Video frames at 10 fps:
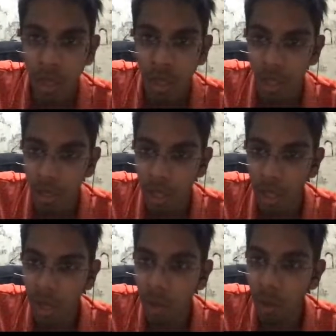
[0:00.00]
Okay.
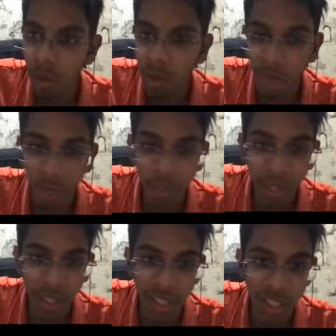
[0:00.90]
Oh, we got paired
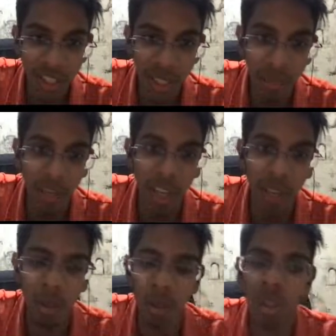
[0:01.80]
against the same guy
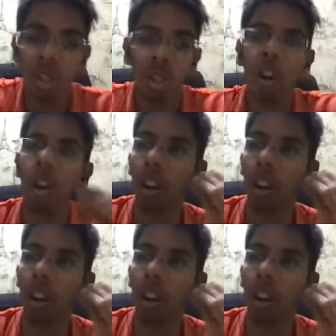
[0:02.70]
who stalled